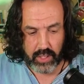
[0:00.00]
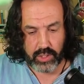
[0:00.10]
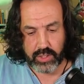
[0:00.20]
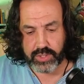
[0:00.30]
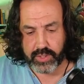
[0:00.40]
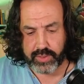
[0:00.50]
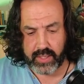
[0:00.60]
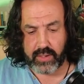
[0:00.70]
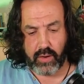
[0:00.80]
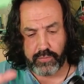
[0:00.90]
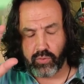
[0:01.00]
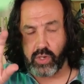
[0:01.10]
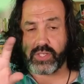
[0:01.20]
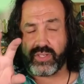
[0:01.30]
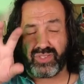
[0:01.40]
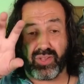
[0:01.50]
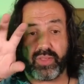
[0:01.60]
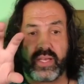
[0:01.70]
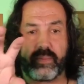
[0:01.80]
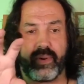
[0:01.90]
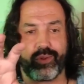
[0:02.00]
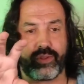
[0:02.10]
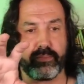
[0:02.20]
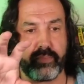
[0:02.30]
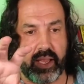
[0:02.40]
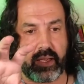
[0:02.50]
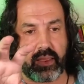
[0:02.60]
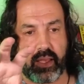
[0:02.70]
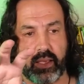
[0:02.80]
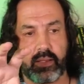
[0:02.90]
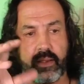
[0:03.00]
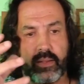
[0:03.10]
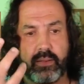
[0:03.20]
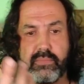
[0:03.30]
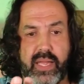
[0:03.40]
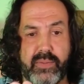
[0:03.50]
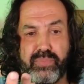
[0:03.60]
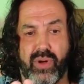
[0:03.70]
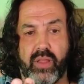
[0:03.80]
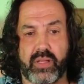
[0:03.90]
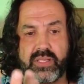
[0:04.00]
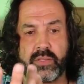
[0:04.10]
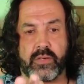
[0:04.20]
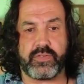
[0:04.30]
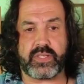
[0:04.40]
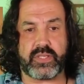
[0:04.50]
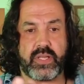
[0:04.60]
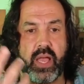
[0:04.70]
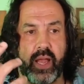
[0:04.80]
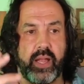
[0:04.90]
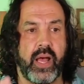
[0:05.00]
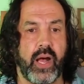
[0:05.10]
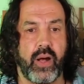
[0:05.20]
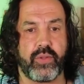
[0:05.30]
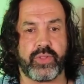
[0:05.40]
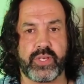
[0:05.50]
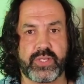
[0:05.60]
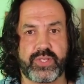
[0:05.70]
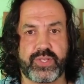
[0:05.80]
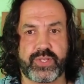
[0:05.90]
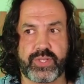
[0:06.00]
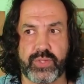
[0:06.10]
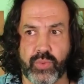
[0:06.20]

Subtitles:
you should think, of course, you should think about the main thing, the main product, service, and how this